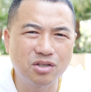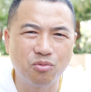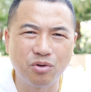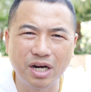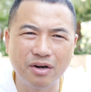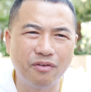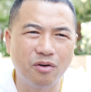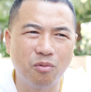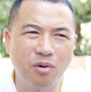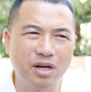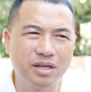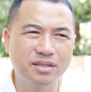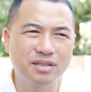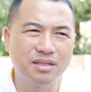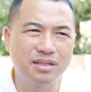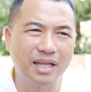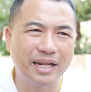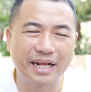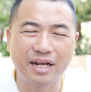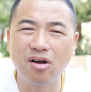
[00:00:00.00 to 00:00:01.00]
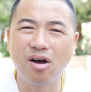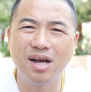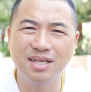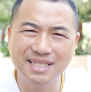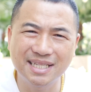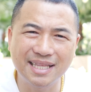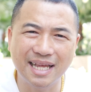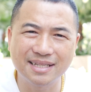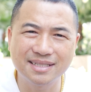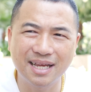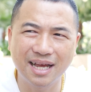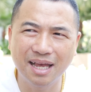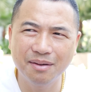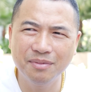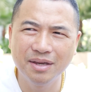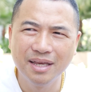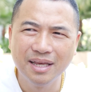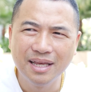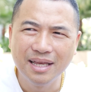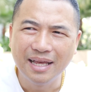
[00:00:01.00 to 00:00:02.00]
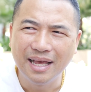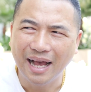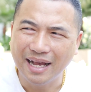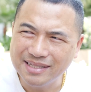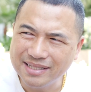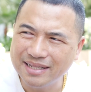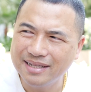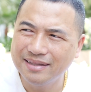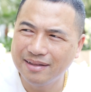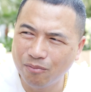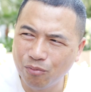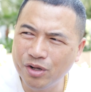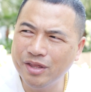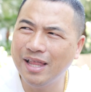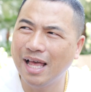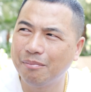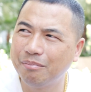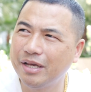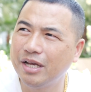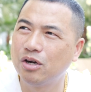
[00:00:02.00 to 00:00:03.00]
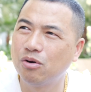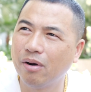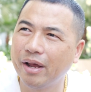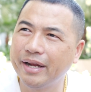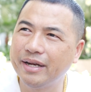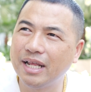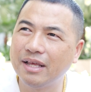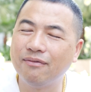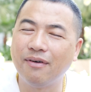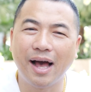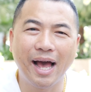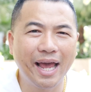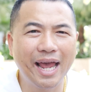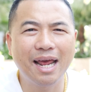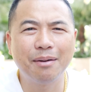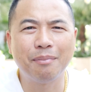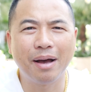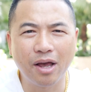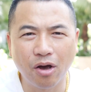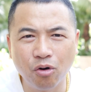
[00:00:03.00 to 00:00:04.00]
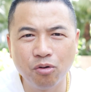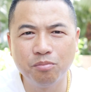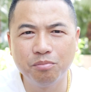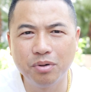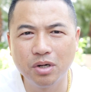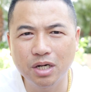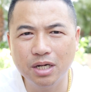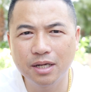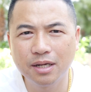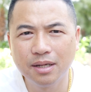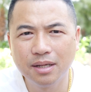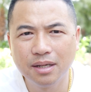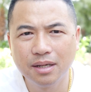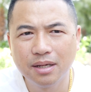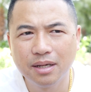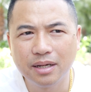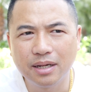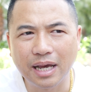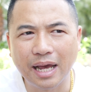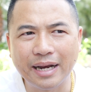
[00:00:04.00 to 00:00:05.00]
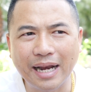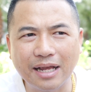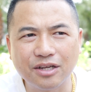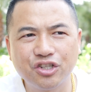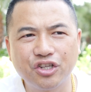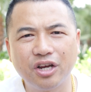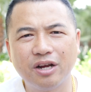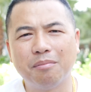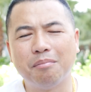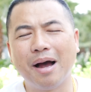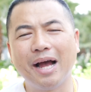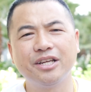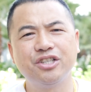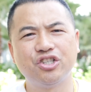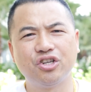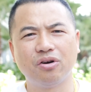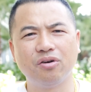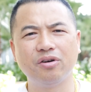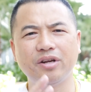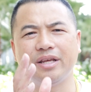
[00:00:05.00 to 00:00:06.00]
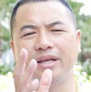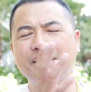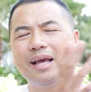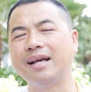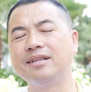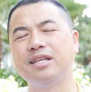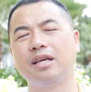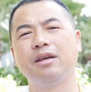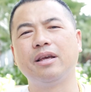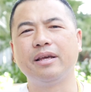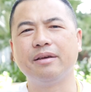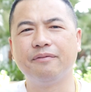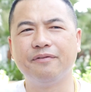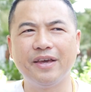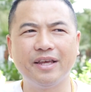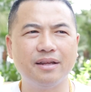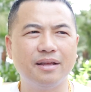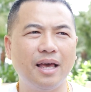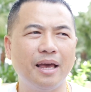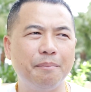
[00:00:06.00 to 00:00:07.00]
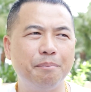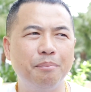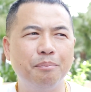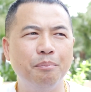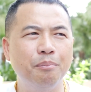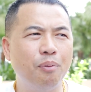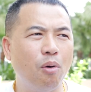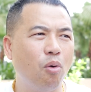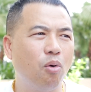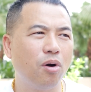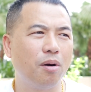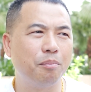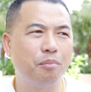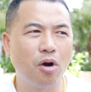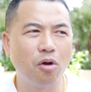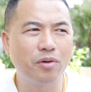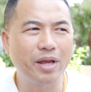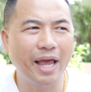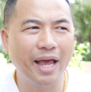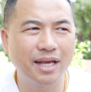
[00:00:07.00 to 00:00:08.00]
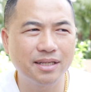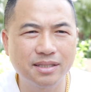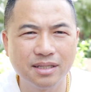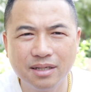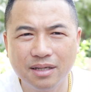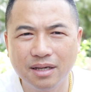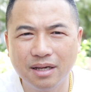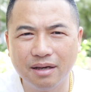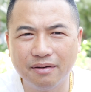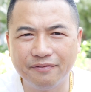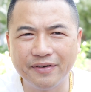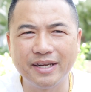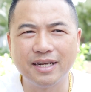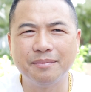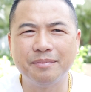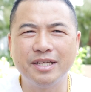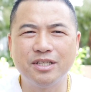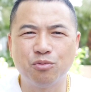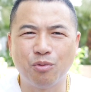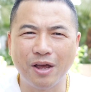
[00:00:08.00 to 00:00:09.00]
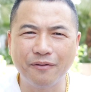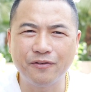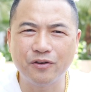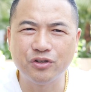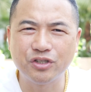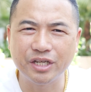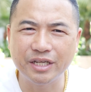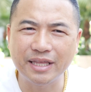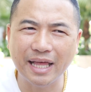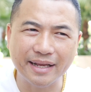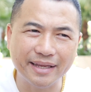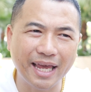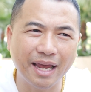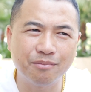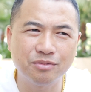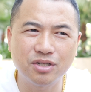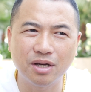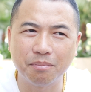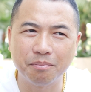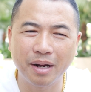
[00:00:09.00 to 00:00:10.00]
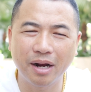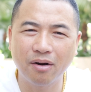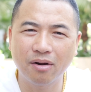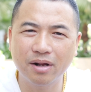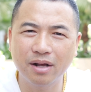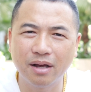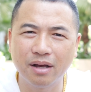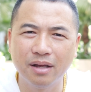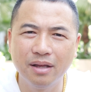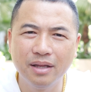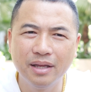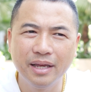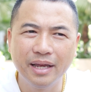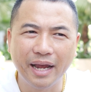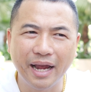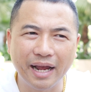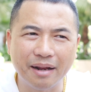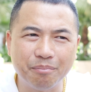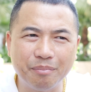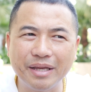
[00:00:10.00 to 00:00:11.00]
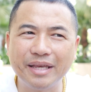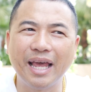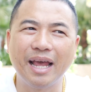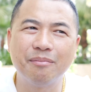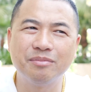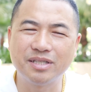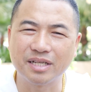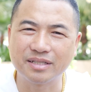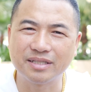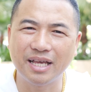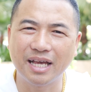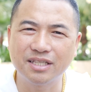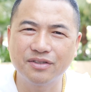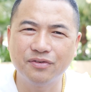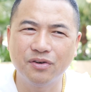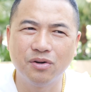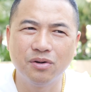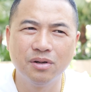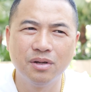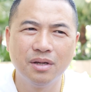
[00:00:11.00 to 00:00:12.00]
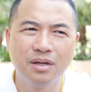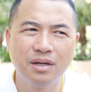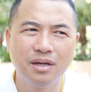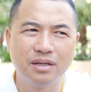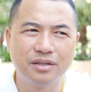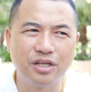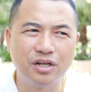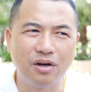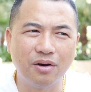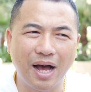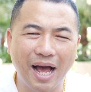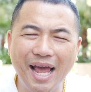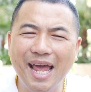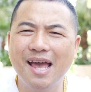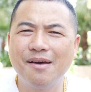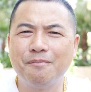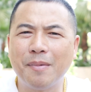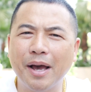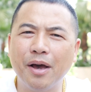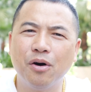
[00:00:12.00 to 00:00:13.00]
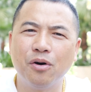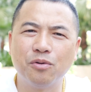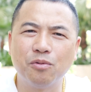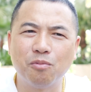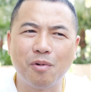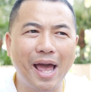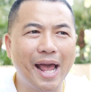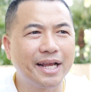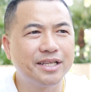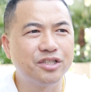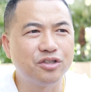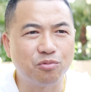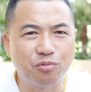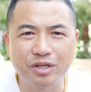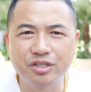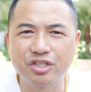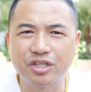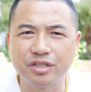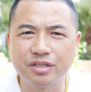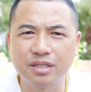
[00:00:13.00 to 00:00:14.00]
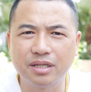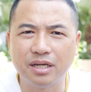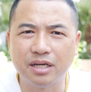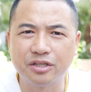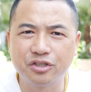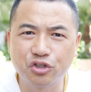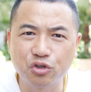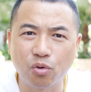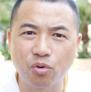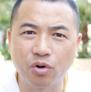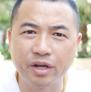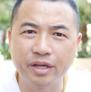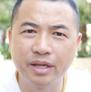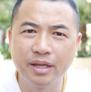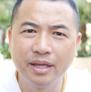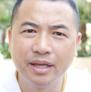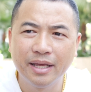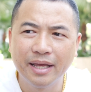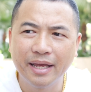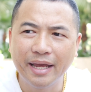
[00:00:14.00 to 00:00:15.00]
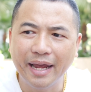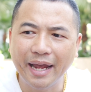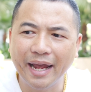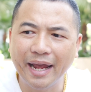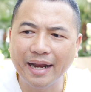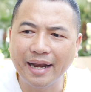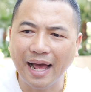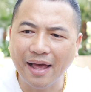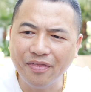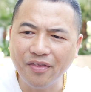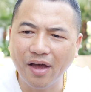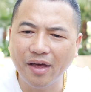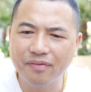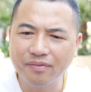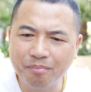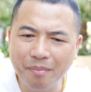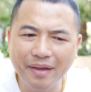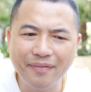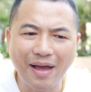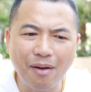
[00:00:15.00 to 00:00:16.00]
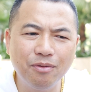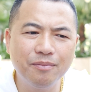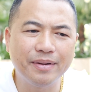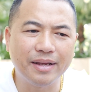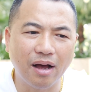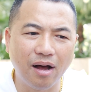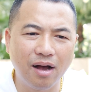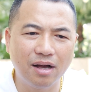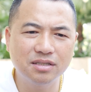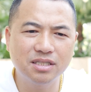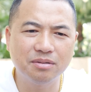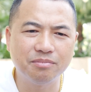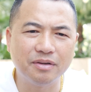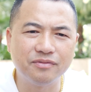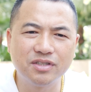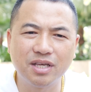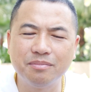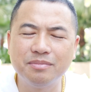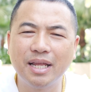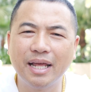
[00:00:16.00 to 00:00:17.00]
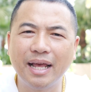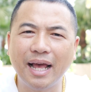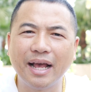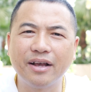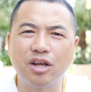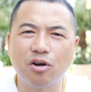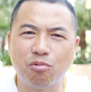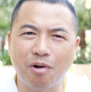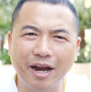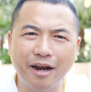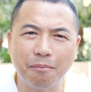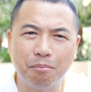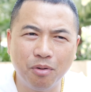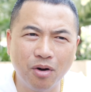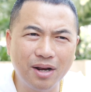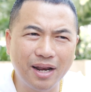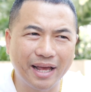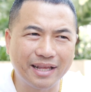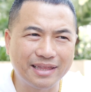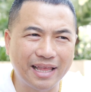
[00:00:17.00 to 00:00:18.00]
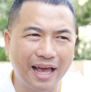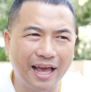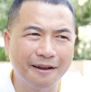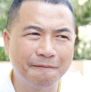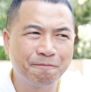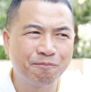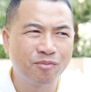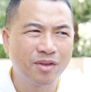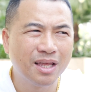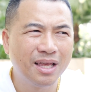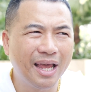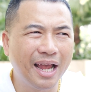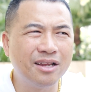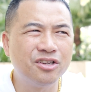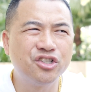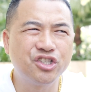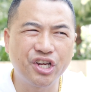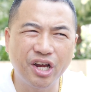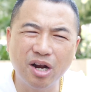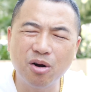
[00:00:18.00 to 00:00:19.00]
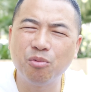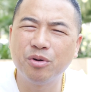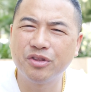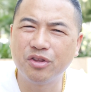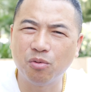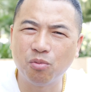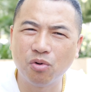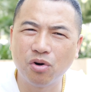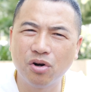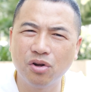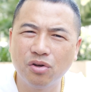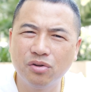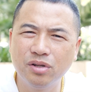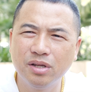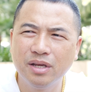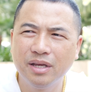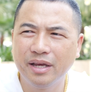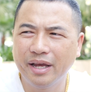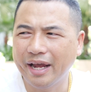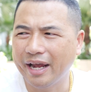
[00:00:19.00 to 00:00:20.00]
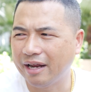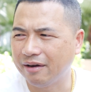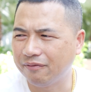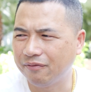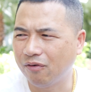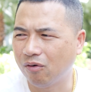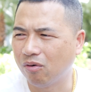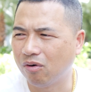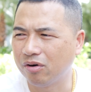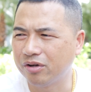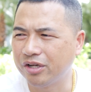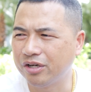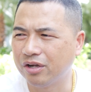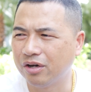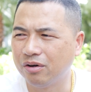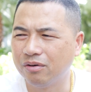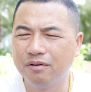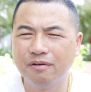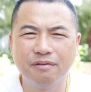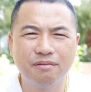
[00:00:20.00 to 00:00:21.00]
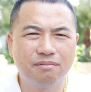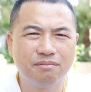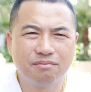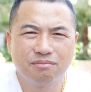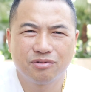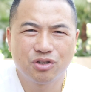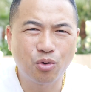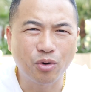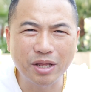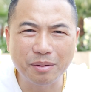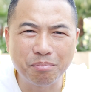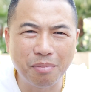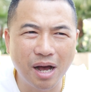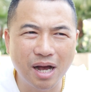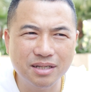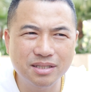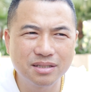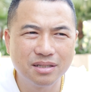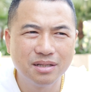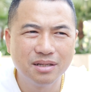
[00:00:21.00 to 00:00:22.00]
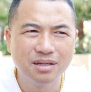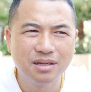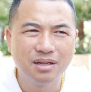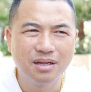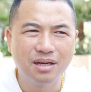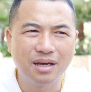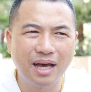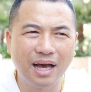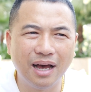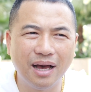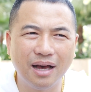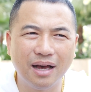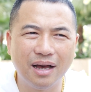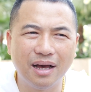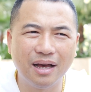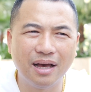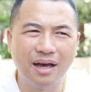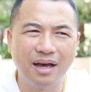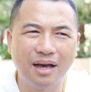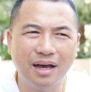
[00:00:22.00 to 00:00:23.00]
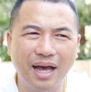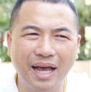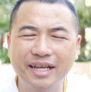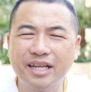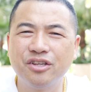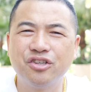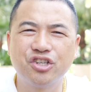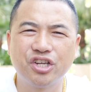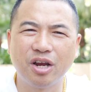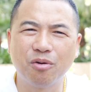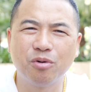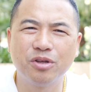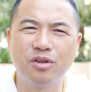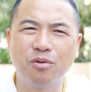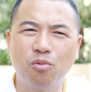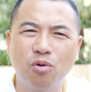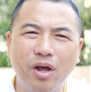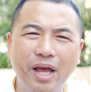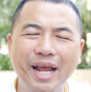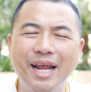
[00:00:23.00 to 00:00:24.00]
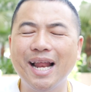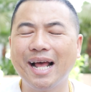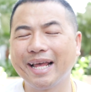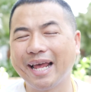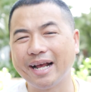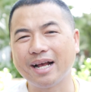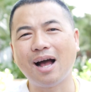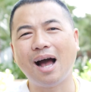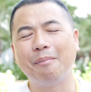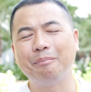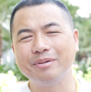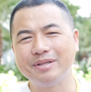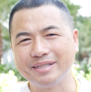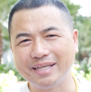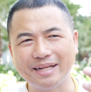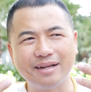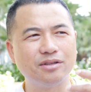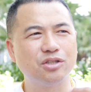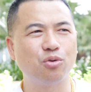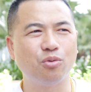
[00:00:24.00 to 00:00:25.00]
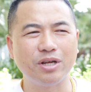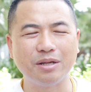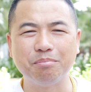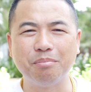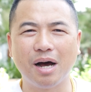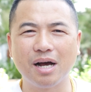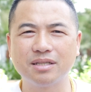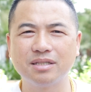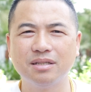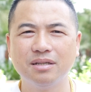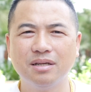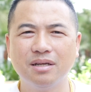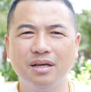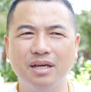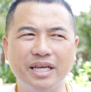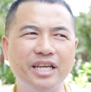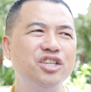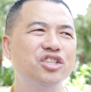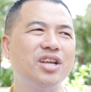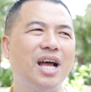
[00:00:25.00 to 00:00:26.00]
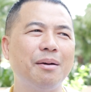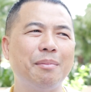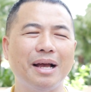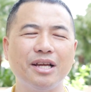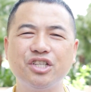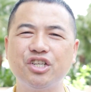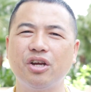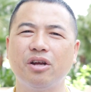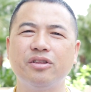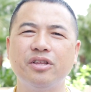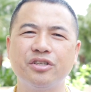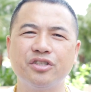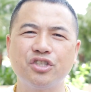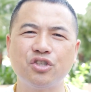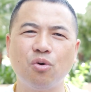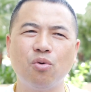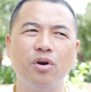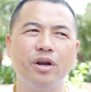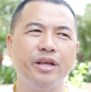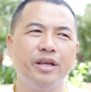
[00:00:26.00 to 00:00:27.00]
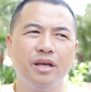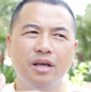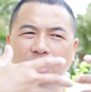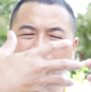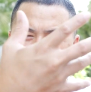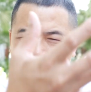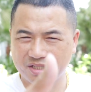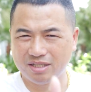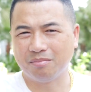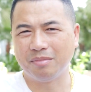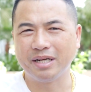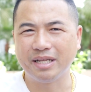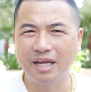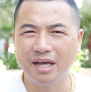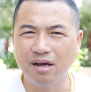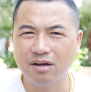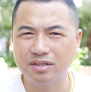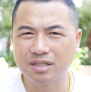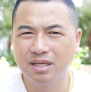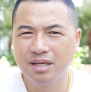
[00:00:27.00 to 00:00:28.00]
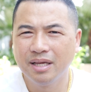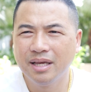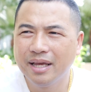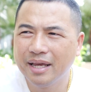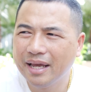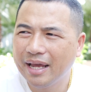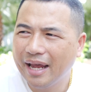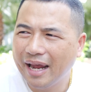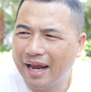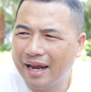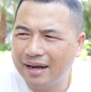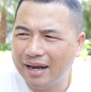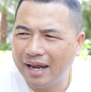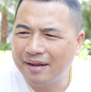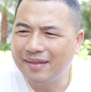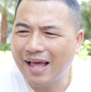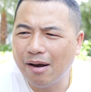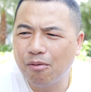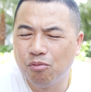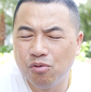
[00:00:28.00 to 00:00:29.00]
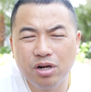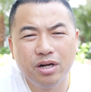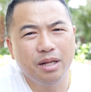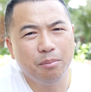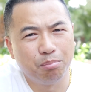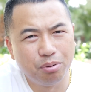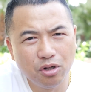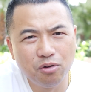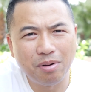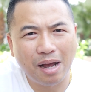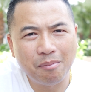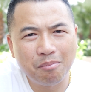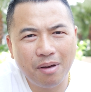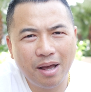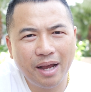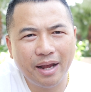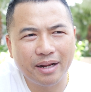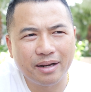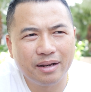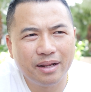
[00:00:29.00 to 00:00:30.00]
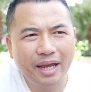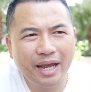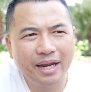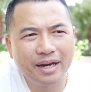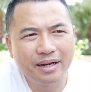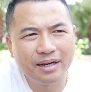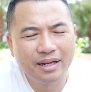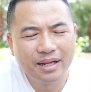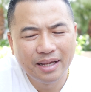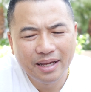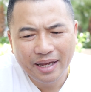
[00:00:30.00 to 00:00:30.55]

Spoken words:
or whatever it was that it cost at that time. I said, wouldn't that be great if I had my own book and I share my journey as a poor, broke-ass Vietnamese refugee that came to America and became successful. I have my own rags to riches story, and I thought, man, that would be awesome if someday I could write a book like that and share it with the world, and for, $20, I can share it with the world, and I get compensated $20 each time I share this story with somebody else. And that really blew my mind. And